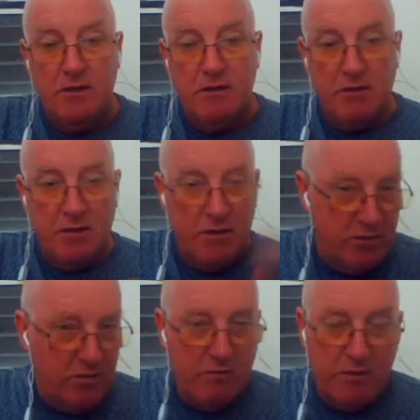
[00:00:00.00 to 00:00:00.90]

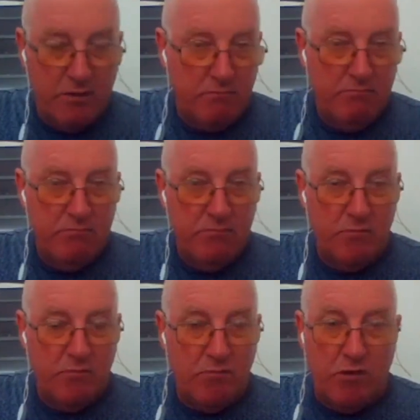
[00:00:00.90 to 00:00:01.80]
the
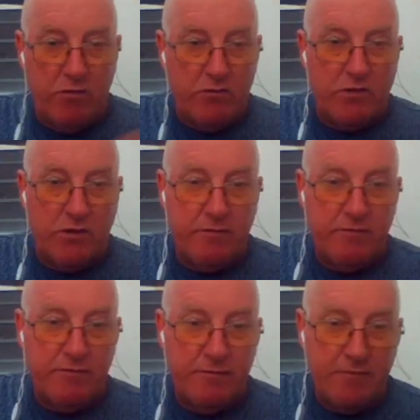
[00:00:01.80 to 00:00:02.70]
right side
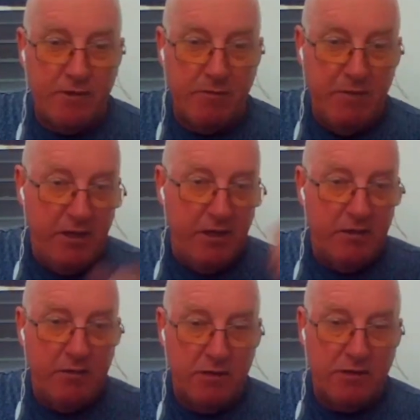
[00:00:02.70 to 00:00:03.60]
of the media
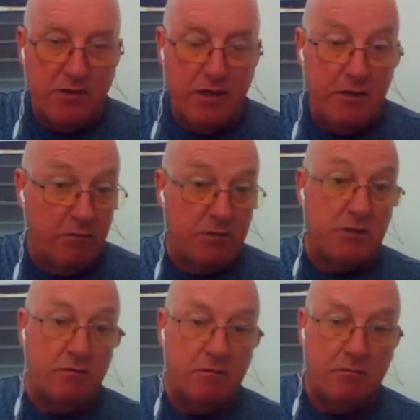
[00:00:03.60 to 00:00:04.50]
is saying there
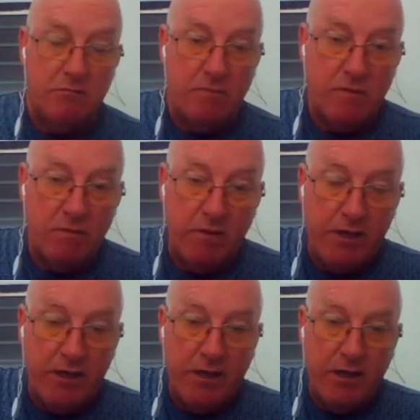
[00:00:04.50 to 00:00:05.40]
isn't
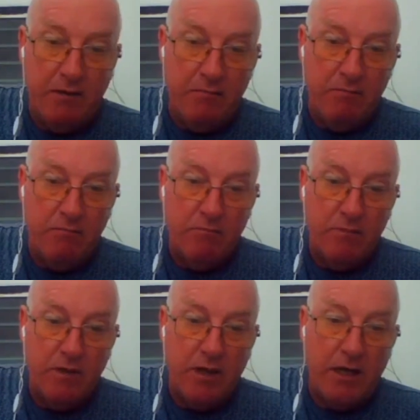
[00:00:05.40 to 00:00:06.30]
really any
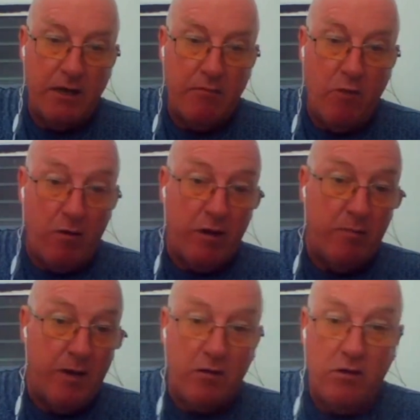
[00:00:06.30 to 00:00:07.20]
worry
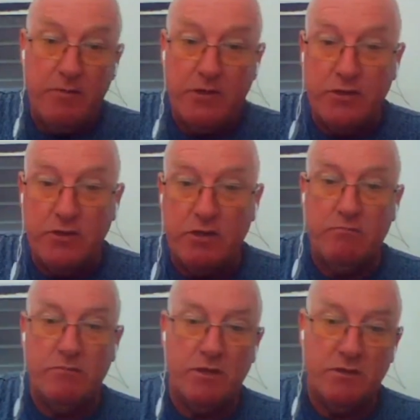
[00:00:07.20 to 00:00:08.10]
about climate change.
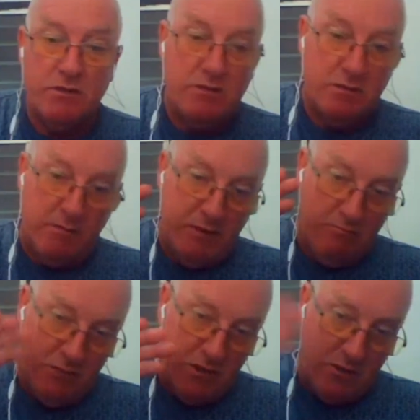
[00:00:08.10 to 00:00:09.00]
It's something,
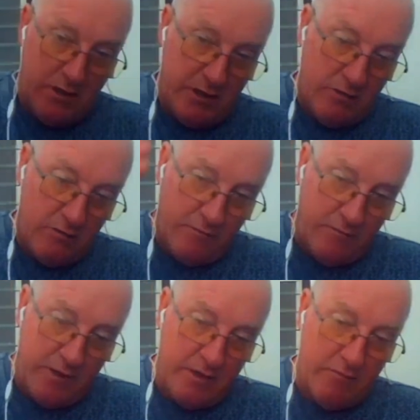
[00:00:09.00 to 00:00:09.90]
kick it off
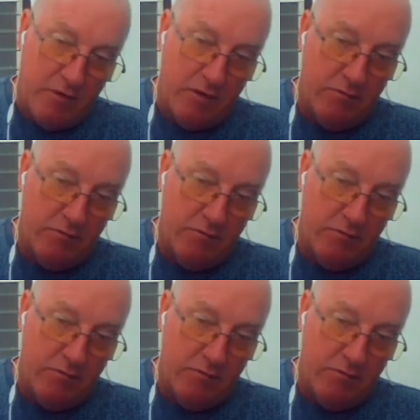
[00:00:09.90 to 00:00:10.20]
down the road.